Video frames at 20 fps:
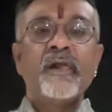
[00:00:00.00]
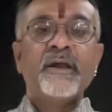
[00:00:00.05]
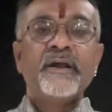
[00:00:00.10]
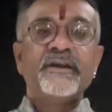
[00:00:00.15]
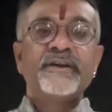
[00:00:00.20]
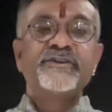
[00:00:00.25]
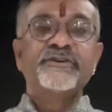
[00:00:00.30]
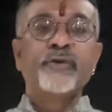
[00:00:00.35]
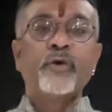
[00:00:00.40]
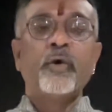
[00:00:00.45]

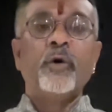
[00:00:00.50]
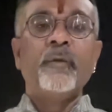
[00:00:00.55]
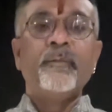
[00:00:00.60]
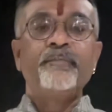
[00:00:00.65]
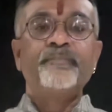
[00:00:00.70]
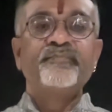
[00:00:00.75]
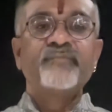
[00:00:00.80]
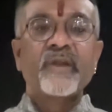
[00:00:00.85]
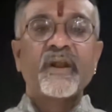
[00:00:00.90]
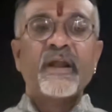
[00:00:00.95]
So,
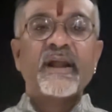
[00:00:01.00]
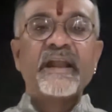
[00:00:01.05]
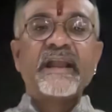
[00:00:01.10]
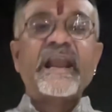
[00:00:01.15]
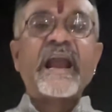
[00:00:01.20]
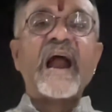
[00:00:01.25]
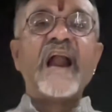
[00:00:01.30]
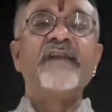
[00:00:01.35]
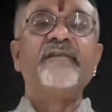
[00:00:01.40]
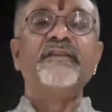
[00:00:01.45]

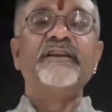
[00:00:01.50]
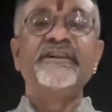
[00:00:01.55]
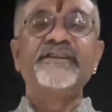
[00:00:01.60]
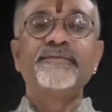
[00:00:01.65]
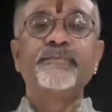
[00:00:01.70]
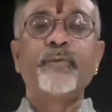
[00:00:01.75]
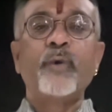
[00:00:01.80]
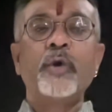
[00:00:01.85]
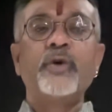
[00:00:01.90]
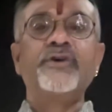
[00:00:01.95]

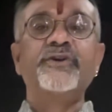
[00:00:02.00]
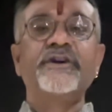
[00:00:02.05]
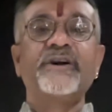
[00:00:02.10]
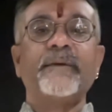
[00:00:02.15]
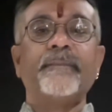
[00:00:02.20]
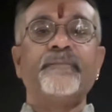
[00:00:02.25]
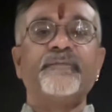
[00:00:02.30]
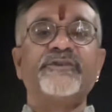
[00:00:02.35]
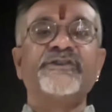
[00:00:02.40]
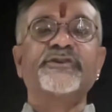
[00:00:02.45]
Caldwell's
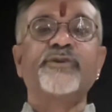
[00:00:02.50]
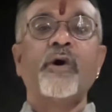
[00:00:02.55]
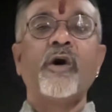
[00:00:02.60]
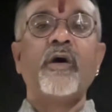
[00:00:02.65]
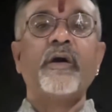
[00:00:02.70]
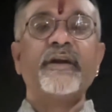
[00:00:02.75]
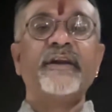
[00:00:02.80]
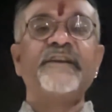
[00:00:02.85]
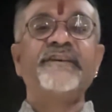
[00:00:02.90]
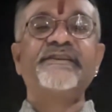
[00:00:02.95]
book
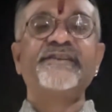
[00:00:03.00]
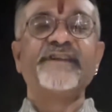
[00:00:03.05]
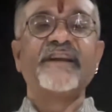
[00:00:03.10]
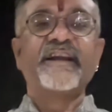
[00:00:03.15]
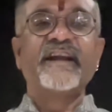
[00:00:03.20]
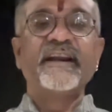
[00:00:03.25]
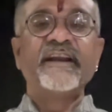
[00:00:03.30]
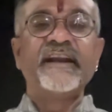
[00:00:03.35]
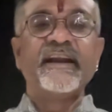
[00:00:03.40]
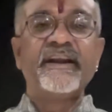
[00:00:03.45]
saw its
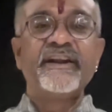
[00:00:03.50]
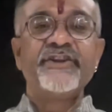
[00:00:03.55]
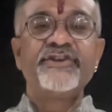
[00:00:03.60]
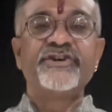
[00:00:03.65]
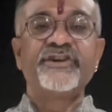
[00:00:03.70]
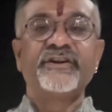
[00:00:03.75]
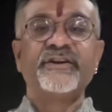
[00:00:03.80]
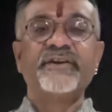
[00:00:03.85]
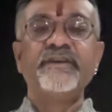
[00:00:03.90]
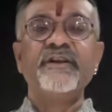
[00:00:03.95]
second
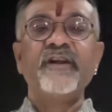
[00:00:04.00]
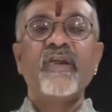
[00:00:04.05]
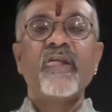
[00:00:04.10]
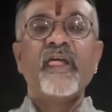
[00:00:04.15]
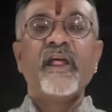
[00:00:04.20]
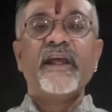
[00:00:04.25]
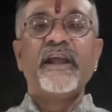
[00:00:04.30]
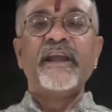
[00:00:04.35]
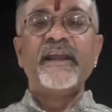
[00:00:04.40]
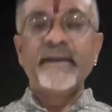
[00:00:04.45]
edition
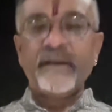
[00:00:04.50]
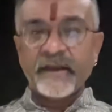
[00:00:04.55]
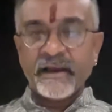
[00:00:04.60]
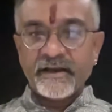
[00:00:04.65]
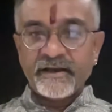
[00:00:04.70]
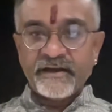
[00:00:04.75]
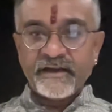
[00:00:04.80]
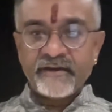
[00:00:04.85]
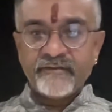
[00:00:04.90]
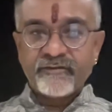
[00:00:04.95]
in
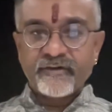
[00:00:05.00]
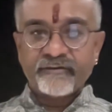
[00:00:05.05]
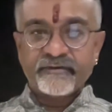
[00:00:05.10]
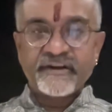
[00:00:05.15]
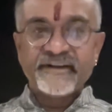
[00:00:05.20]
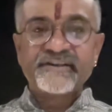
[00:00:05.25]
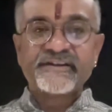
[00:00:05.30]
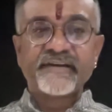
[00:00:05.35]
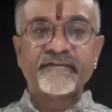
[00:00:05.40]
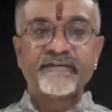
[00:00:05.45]

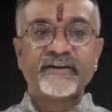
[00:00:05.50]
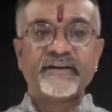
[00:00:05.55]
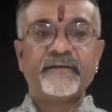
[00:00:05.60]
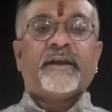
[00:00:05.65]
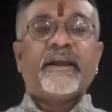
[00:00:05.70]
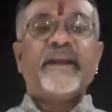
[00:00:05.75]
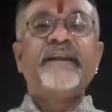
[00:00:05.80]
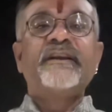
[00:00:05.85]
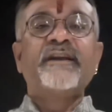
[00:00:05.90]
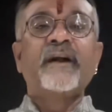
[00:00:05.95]
1857.
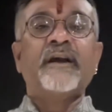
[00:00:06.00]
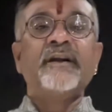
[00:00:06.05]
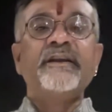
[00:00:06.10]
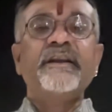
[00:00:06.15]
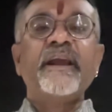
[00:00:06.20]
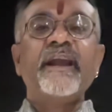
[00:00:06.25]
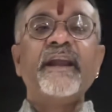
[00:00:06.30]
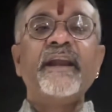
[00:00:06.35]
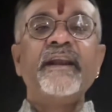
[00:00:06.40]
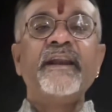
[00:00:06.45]
It
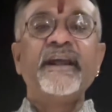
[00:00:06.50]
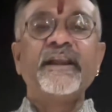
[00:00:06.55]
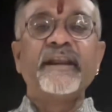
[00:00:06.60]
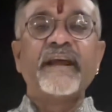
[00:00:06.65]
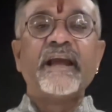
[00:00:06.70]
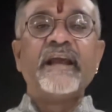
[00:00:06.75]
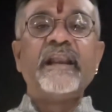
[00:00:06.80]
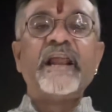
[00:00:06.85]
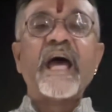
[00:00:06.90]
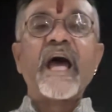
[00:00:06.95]
contained an
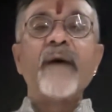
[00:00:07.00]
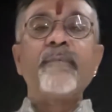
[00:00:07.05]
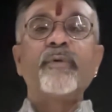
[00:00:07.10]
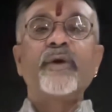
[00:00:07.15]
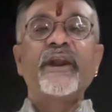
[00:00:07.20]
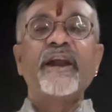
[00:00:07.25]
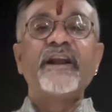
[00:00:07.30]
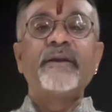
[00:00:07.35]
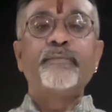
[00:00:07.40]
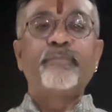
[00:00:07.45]

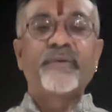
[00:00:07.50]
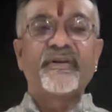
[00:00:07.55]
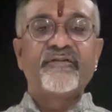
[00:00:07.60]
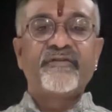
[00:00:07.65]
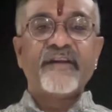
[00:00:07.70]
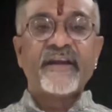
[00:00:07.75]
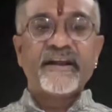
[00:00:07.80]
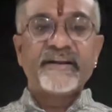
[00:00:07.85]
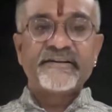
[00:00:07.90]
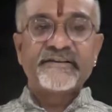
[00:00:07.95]
elaborate
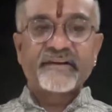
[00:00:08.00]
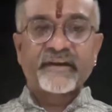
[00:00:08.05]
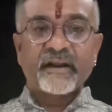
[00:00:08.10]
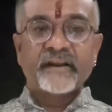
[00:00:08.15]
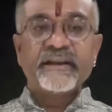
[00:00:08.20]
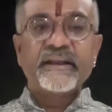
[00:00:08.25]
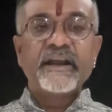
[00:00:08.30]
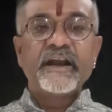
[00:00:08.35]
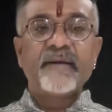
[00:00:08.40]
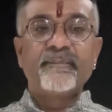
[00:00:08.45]
preface
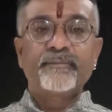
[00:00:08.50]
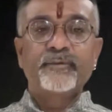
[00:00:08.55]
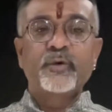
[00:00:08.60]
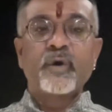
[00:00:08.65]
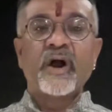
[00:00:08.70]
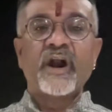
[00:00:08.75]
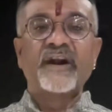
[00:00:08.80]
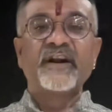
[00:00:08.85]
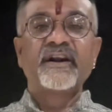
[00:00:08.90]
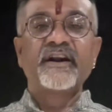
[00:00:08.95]
running up to
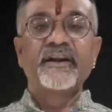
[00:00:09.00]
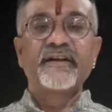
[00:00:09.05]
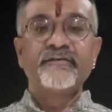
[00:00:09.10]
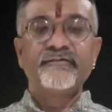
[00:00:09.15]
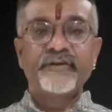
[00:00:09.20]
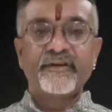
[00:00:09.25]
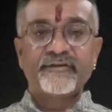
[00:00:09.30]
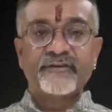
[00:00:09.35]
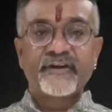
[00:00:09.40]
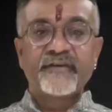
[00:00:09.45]

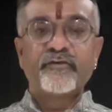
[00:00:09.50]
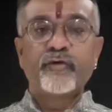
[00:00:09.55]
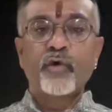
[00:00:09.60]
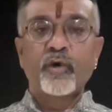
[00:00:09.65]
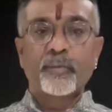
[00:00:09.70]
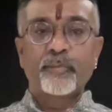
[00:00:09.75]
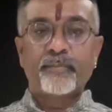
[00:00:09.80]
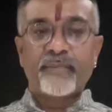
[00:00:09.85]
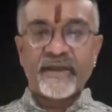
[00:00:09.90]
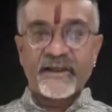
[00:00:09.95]

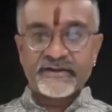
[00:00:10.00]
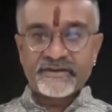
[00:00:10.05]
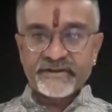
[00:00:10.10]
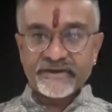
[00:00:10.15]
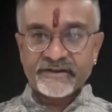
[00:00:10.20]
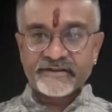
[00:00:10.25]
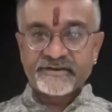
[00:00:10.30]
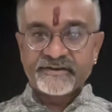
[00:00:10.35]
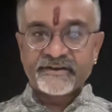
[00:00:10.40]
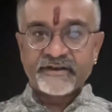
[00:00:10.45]
154
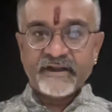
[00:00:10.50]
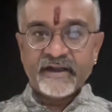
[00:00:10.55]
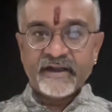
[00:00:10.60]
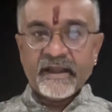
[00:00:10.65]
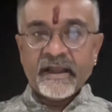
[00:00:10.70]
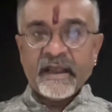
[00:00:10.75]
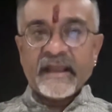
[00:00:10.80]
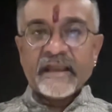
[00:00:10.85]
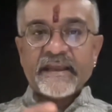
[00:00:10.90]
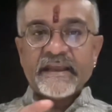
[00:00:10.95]
pages
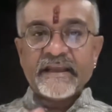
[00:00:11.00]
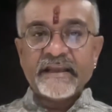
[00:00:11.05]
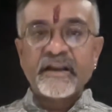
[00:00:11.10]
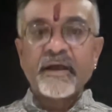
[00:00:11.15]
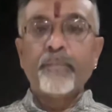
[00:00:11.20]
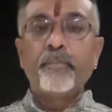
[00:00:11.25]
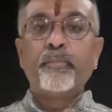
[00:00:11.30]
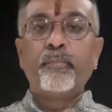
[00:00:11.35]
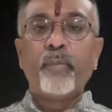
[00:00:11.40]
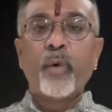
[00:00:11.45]
in a
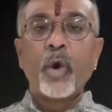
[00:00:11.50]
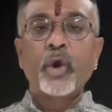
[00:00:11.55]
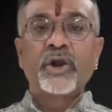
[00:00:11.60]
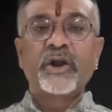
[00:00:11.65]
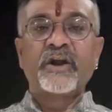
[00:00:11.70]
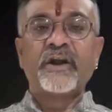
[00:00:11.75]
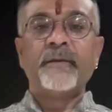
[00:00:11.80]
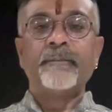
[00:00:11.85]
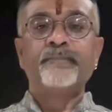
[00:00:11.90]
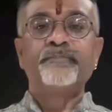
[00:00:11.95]

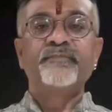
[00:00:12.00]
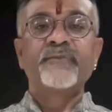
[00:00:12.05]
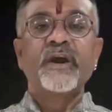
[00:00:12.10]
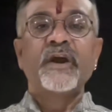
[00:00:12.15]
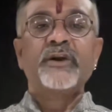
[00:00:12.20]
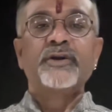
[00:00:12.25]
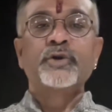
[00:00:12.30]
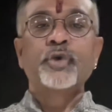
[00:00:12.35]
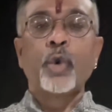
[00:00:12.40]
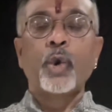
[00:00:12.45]
book
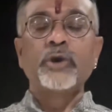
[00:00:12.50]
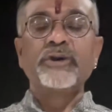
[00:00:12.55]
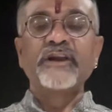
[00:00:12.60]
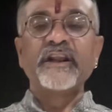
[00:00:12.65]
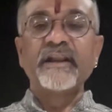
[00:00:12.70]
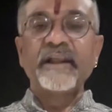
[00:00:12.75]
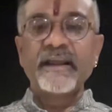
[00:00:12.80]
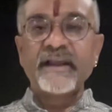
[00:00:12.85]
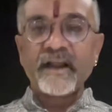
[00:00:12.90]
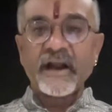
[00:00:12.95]

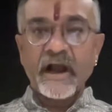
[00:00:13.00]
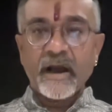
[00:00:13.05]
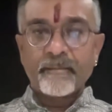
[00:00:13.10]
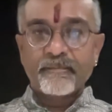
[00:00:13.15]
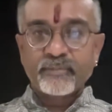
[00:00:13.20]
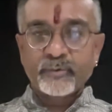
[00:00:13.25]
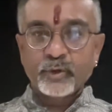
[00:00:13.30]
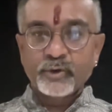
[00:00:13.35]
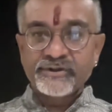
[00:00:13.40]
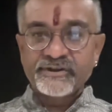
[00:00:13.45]
totaling
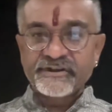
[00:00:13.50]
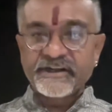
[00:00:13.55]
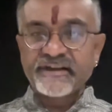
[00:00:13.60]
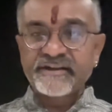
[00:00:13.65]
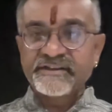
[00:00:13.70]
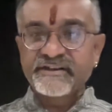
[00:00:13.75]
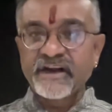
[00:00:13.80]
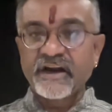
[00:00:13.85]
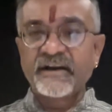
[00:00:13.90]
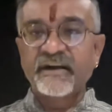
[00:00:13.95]
up to
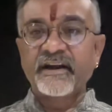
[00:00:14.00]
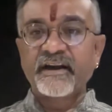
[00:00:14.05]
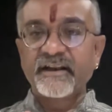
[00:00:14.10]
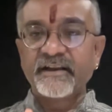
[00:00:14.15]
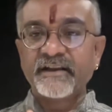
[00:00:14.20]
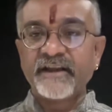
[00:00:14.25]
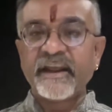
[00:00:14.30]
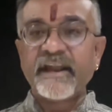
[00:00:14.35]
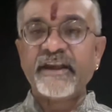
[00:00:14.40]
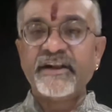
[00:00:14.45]

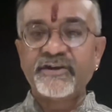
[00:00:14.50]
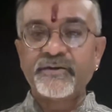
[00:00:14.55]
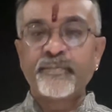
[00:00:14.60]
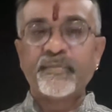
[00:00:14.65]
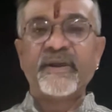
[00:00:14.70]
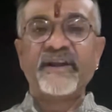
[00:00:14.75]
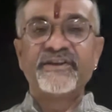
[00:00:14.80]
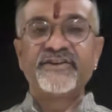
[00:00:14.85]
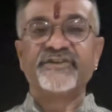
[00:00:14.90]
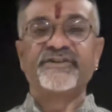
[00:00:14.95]
608
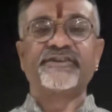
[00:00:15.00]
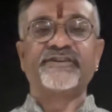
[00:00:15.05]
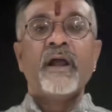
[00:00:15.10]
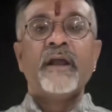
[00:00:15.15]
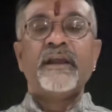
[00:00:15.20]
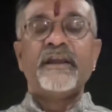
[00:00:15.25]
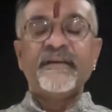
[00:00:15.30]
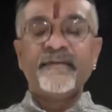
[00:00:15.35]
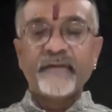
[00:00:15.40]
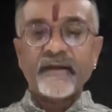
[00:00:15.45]
pages.
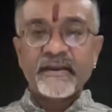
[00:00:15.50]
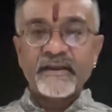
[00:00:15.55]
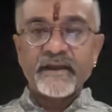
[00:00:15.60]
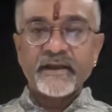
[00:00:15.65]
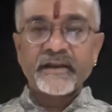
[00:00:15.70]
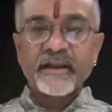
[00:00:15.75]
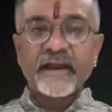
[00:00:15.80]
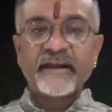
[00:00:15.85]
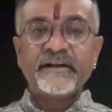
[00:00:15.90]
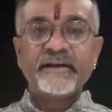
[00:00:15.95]
In the year
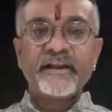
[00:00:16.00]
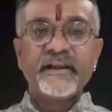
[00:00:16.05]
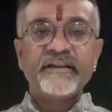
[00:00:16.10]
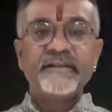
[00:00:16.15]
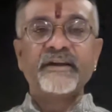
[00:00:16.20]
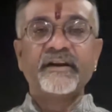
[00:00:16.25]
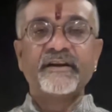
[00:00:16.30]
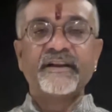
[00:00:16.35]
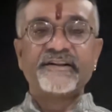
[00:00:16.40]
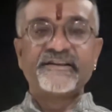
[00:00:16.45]

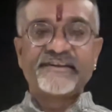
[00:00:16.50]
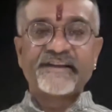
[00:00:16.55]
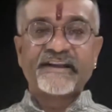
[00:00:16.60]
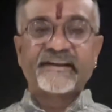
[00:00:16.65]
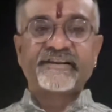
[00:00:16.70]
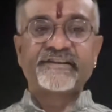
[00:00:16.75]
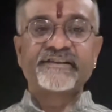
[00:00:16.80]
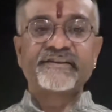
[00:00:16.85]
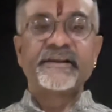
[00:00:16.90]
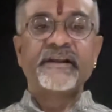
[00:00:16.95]

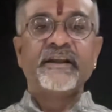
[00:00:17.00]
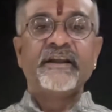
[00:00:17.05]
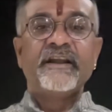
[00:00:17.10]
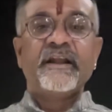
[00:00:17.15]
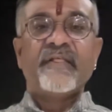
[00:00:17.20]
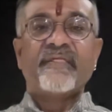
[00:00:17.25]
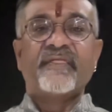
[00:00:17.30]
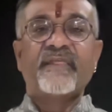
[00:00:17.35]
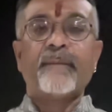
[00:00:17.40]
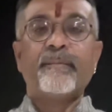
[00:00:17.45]
1936,
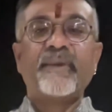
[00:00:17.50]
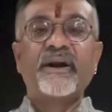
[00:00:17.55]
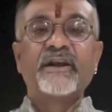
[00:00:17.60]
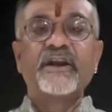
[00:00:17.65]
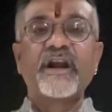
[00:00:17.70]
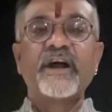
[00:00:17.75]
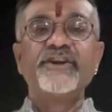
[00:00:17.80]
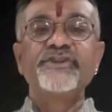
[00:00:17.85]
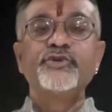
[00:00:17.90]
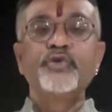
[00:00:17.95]
the
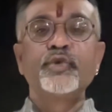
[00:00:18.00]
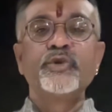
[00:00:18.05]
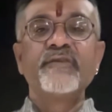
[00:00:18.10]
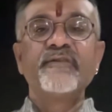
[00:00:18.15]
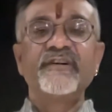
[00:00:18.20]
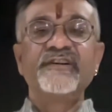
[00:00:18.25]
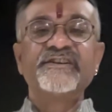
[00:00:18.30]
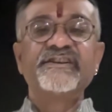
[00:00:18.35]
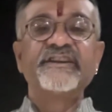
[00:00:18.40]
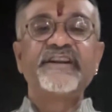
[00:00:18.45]
Madras
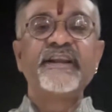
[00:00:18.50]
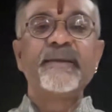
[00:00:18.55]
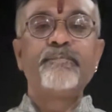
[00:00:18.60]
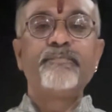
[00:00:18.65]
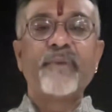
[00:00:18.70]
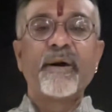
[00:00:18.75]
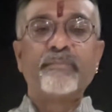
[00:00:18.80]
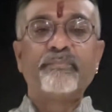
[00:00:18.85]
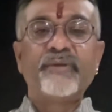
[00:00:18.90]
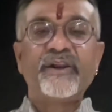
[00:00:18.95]
University
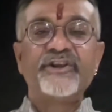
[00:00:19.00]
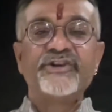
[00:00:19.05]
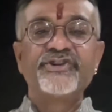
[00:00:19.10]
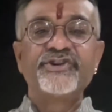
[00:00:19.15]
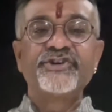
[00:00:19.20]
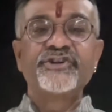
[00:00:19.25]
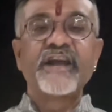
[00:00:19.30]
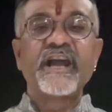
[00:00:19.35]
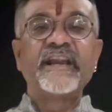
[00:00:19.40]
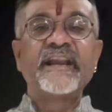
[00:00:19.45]

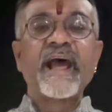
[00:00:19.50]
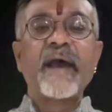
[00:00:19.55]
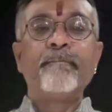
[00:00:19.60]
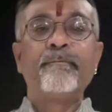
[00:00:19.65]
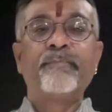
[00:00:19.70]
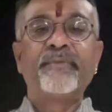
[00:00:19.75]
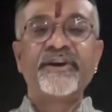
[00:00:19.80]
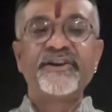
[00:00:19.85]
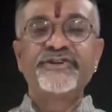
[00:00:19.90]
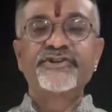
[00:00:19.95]
published an
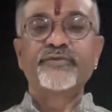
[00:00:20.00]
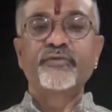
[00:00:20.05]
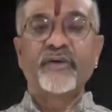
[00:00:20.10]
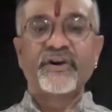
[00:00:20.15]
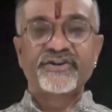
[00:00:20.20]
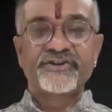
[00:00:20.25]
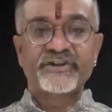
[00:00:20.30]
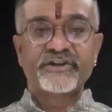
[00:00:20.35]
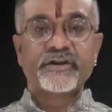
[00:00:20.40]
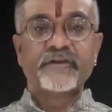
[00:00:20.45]
abridged
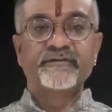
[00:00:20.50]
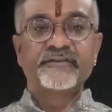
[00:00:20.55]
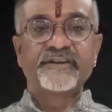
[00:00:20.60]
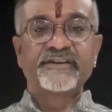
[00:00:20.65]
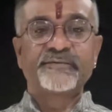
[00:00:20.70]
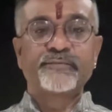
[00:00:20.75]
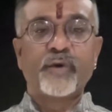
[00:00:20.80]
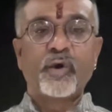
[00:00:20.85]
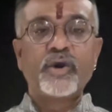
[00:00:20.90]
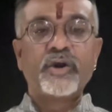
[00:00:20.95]
version of
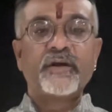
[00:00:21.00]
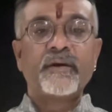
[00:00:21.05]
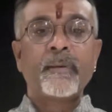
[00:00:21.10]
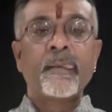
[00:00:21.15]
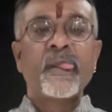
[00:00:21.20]
this book